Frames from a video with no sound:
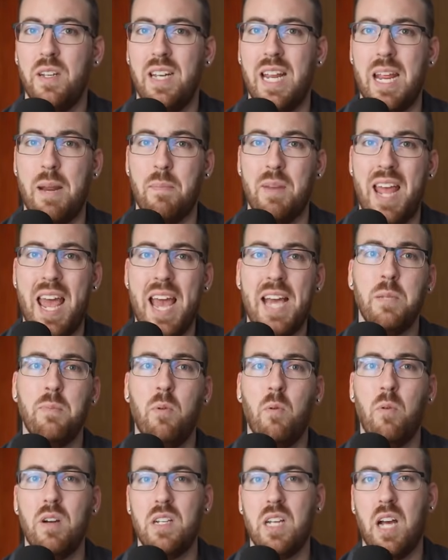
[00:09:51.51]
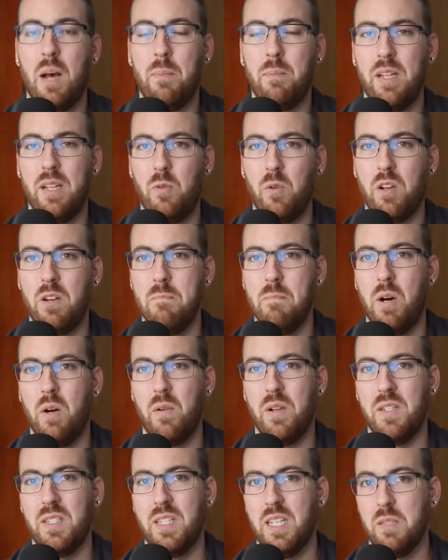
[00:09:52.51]
named Export Top-Level
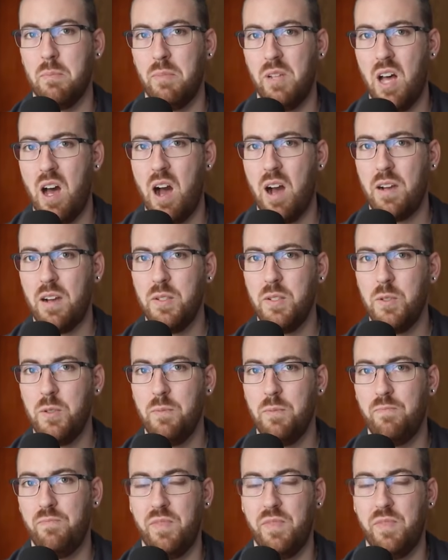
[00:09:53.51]
Components as Blocks.